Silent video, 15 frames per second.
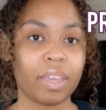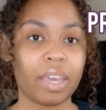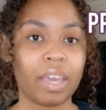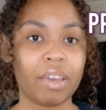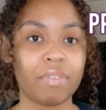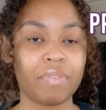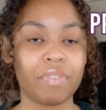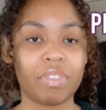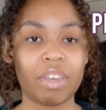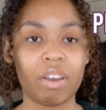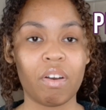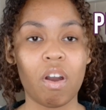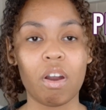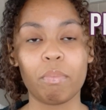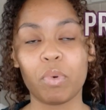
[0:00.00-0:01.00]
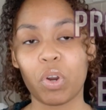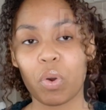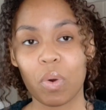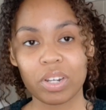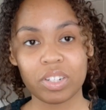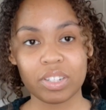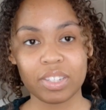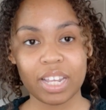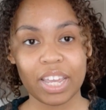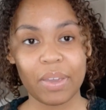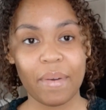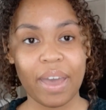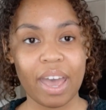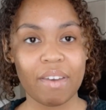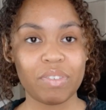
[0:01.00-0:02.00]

If there are more questions that you have,